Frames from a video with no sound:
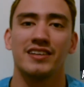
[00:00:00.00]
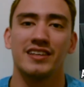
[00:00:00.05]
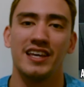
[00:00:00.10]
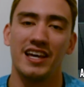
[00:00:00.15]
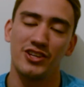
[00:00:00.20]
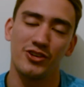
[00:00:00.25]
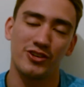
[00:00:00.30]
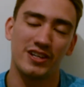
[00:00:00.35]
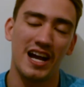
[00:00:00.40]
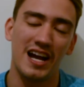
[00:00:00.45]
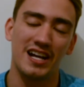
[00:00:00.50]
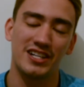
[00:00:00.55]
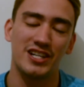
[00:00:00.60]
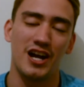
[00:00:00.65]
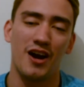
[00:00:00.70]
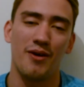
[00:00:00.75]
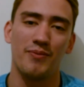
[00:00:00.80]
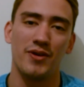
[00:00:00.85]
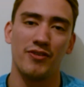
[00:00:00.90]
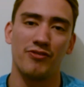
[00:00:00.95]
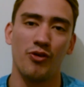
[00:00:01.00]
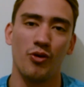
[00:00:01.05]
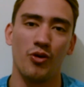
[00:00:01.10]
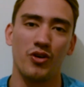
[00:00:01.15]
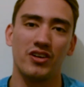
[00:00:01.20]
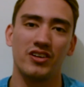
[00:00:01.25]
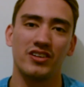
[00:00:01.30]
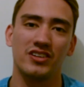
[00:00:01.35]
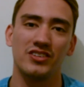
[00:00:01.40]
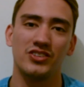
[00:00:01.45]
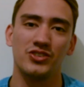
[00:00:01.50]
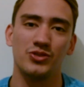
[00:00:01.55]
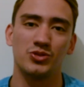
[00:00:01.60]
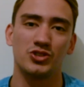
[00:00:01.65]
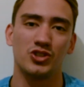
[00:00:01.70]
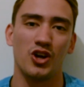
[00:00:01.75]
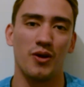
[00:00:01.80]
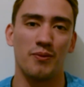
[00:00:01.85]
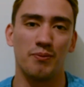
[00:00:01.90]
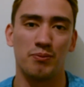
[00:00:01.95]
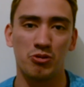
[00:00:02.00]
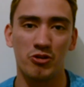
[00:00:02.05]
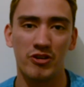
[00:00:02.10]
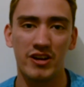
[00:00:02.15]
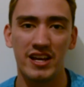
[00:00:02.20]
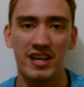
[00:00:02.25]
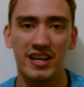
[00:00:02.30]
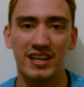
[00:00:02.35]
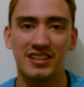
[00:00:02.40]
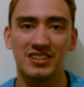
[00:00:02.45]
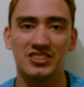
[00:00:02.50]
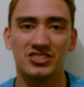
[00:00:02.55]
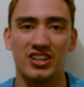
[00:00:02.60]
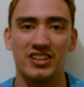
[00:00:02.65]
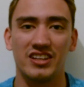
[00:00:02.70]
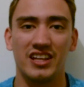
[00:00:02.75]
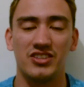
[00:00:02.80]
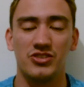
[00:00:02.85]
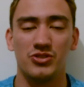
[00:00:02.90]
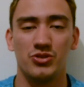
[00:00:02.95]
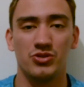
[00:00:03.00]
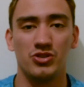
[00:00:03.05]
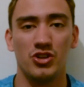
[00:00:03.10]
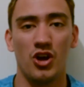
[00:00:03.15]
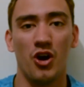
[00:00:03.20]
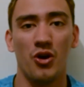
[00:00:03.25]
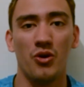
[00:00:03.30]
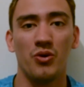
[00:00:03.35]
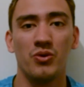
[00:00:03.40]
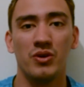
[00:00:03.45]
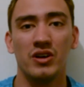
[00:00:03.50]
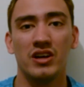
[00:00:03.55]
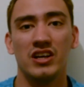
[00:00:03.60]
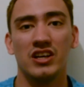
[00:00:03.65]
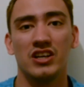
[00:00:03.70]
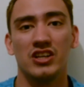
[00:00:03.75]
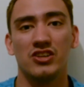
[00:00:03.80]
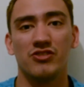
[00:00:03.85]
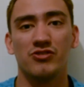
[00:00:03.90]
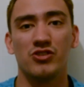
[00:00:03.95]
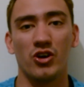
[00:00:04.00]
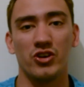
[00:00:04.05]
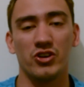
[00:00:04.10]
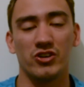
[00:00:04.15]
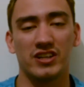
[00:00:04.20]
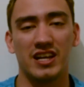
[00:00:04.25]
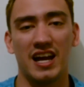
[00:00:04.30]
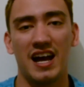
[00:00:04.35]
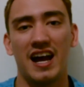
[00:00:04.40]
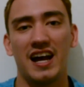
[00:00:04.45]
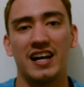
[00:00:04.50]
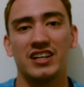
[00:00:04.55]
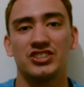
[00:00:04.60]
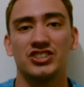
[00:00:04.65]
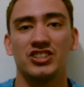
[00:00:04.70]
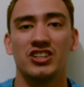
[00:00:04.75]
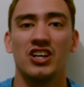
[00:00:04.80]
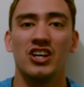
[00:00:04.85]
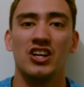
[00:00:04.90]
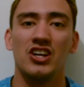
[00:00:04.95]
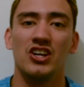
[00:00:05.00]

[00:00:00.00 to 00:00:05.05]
Get your cash out before you start praying, so then you know you've got your cash.